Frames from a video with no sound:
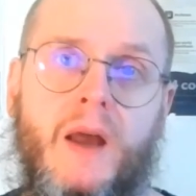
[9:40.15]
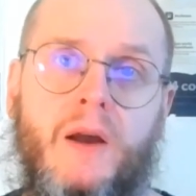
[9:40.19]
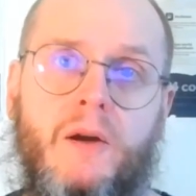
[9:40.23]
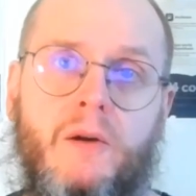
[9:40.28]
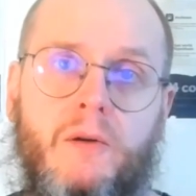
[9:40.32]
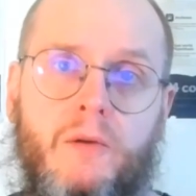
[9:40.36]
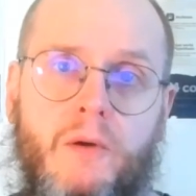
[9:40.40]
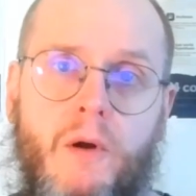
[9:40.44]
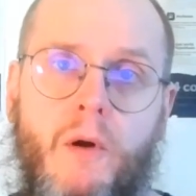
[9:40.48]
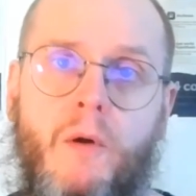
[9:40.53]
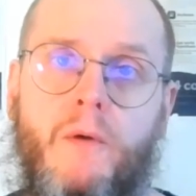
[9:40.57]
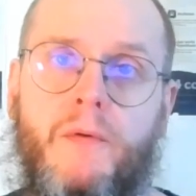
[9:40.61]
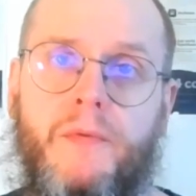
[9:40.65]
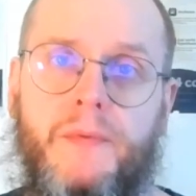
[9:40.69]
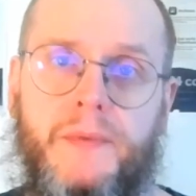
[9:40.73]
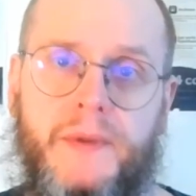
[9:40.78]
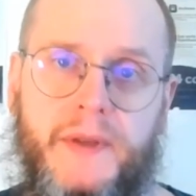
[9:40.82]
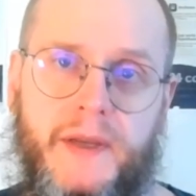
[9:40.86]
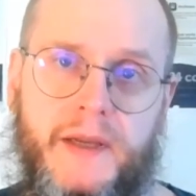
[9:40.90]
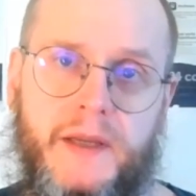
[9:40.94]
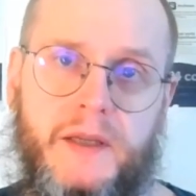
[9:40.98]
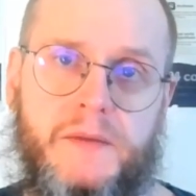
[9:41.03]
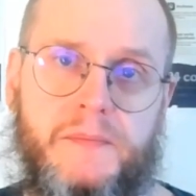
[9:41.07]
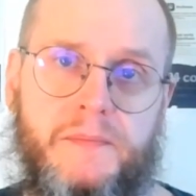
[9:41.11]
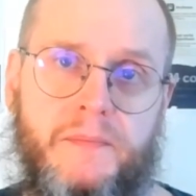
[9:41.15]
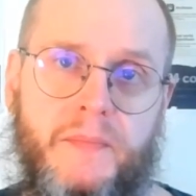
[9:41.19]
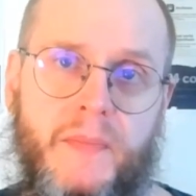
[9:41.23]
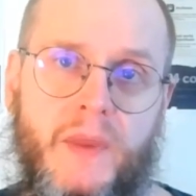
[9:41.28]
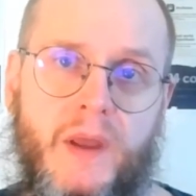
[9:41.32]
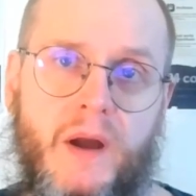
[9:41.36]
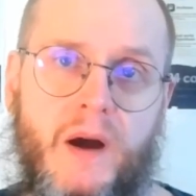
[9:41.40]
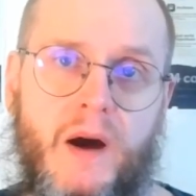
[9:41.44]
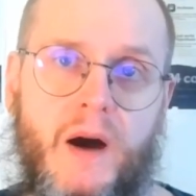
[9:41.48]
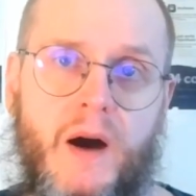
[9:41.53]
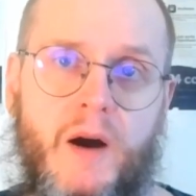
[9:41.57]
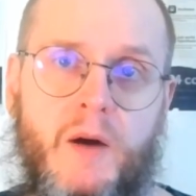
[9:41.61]
Growth needs
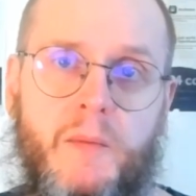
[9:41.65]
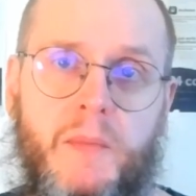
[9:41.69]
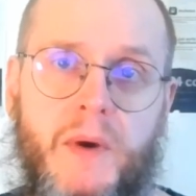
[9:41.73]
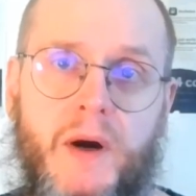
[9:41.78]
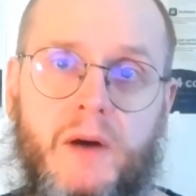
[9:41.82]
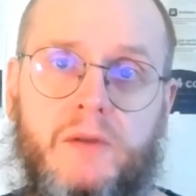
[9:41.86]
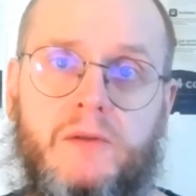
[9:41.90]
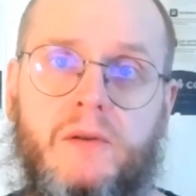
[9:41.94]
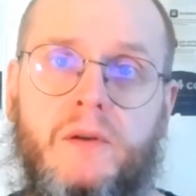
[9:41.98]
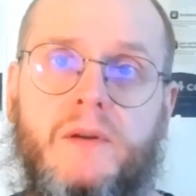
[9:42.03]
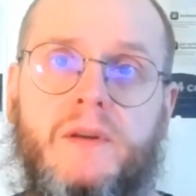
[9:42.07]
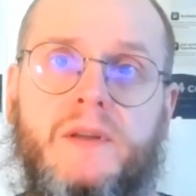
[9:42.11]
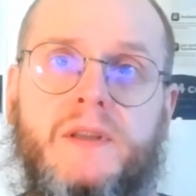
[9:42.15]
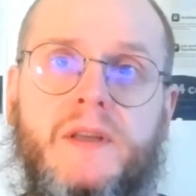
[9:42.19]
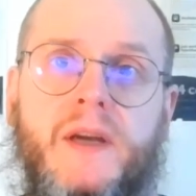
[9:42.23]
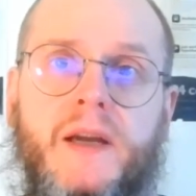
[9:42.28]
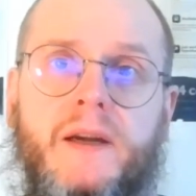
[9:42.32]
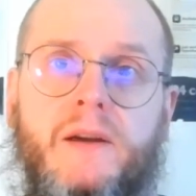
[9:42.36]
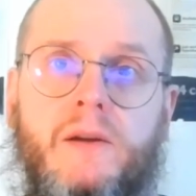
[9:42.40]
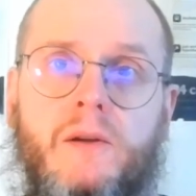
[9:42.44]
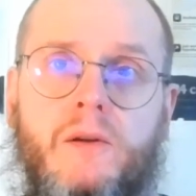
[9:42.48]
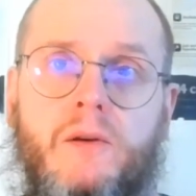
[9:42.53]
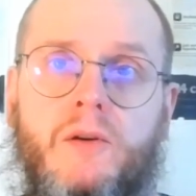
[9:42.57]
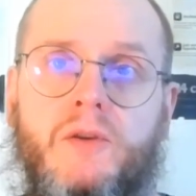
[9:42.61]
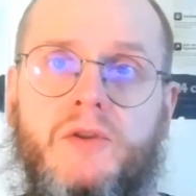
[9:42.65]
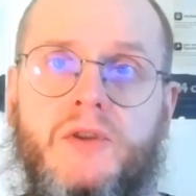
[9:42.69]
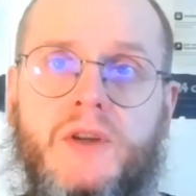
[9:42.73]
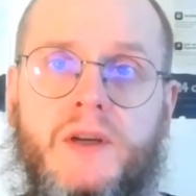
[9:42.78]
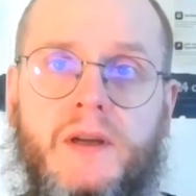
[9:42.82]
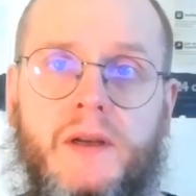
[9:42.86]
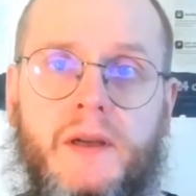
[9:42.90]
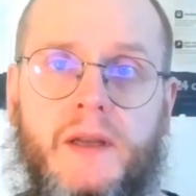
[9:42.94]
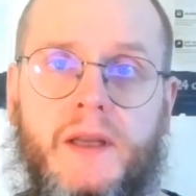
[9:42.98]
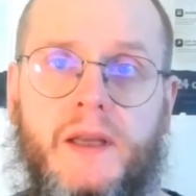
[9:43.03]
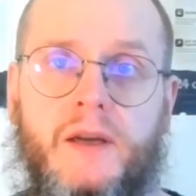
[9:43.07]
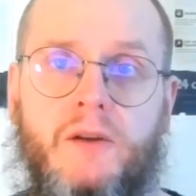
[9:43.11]
are about
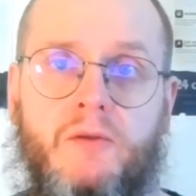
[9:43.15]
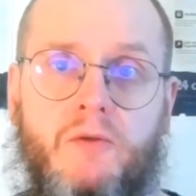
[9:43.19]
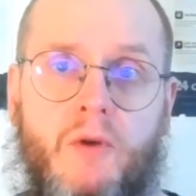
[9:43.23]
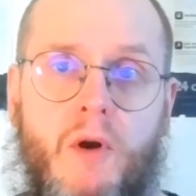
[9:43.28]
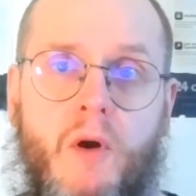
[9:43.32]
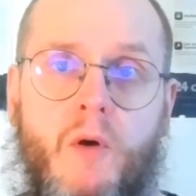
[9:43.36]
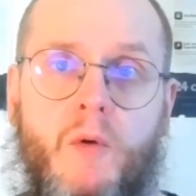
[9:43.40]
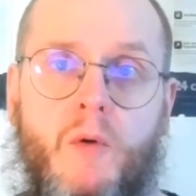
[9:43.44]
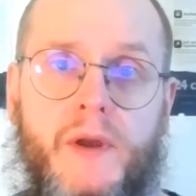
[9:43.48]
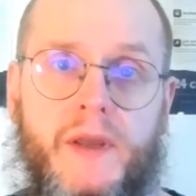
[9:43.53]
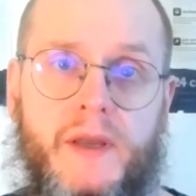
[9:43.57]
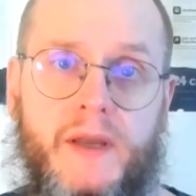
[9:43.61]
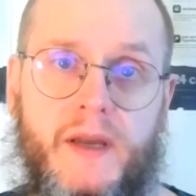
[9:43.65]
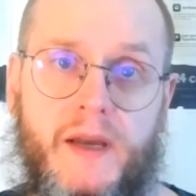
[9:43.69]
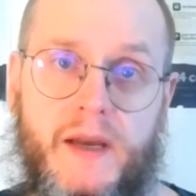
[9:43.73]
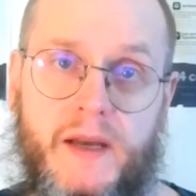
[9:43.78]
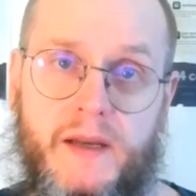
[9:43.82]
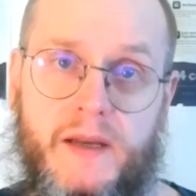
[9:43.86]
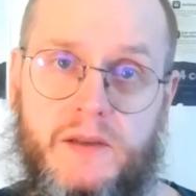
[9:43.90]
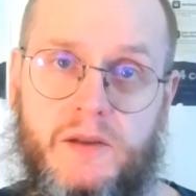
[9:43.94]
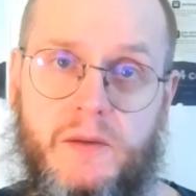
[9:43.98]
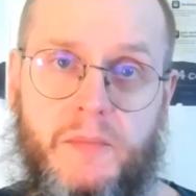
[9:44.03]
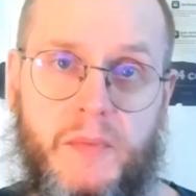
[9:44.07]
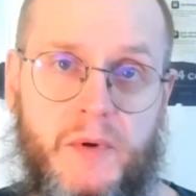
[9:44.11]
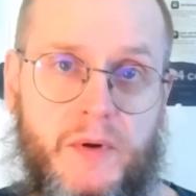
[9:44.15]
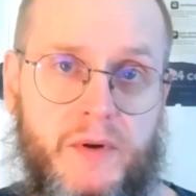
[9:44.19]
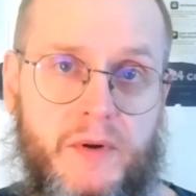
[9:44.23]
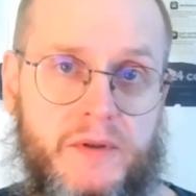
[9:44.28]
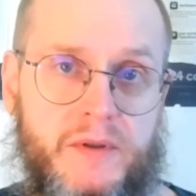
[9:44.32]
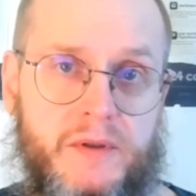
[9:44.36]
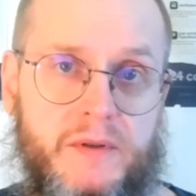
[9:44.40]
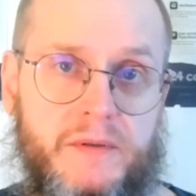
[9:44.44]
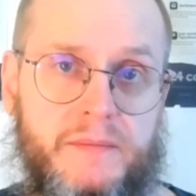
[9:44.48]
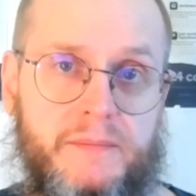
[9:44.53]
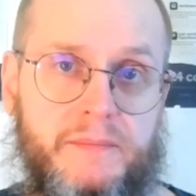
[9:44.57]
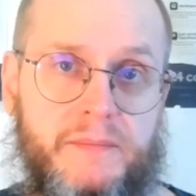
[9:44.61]
psychologically growing as a
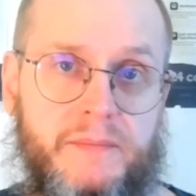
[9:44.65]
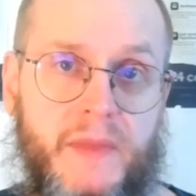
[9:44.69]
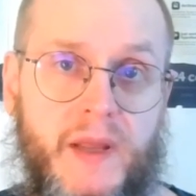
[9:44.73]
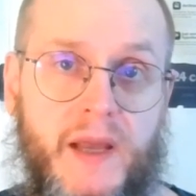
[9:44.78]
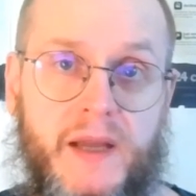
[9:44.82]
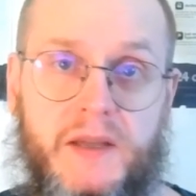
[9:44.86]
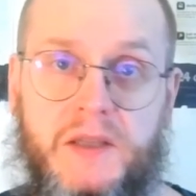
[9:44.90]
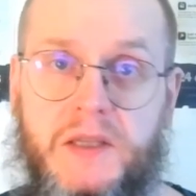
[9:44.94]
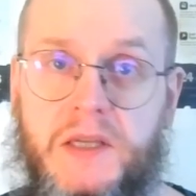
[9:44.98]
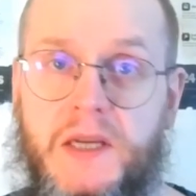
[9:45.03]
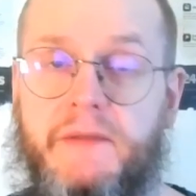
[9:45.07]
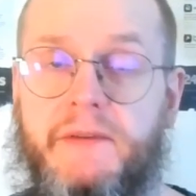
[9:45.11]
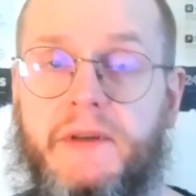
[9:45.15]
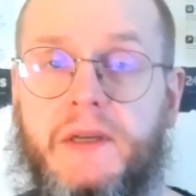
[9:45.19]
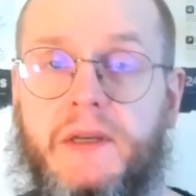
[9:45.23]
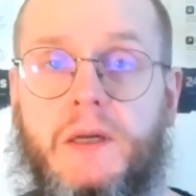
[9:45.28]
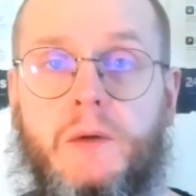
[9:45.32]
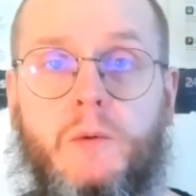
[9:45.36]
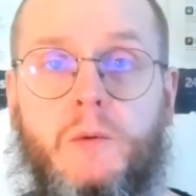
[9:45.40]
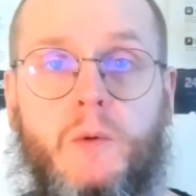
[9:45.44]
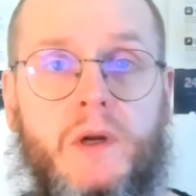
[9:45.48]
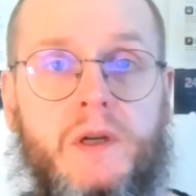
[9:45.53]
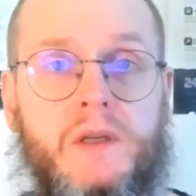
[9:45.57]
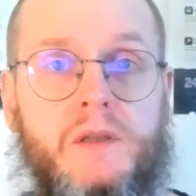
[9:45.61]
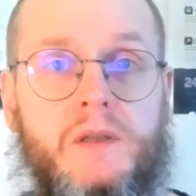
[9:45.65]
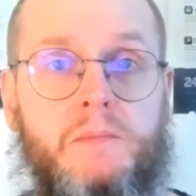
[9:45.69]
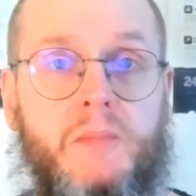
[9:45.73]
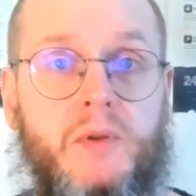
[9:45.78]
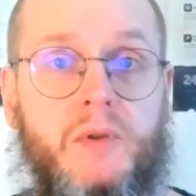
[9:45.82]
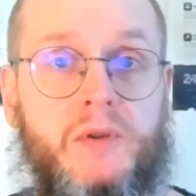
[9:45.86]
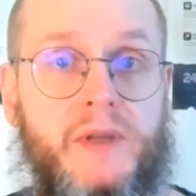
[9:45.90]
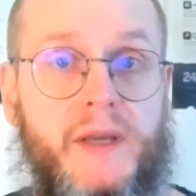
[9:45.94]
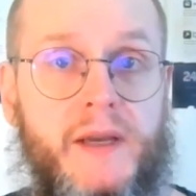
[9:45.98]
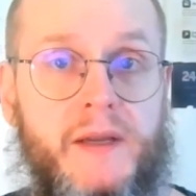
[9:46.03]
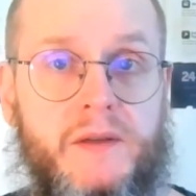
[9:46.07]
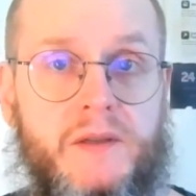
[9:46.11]
person, achieving one's
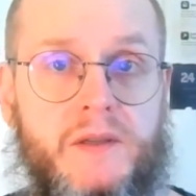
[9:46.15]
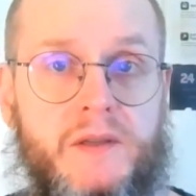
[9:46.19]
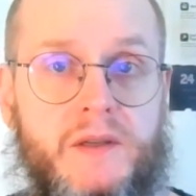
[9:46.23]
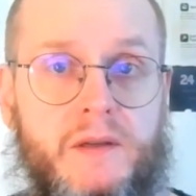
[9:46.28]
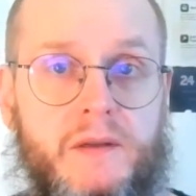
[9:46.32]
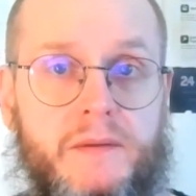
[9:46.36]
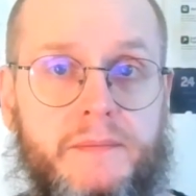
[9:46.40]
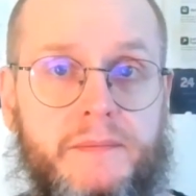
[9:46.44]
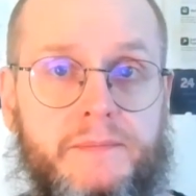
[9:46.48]
potential.